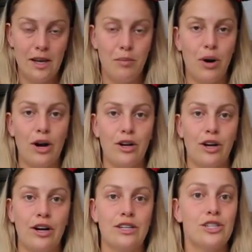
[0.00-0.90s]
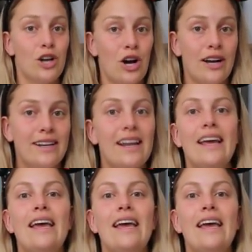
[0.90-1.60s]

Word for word: team partner, Dawn,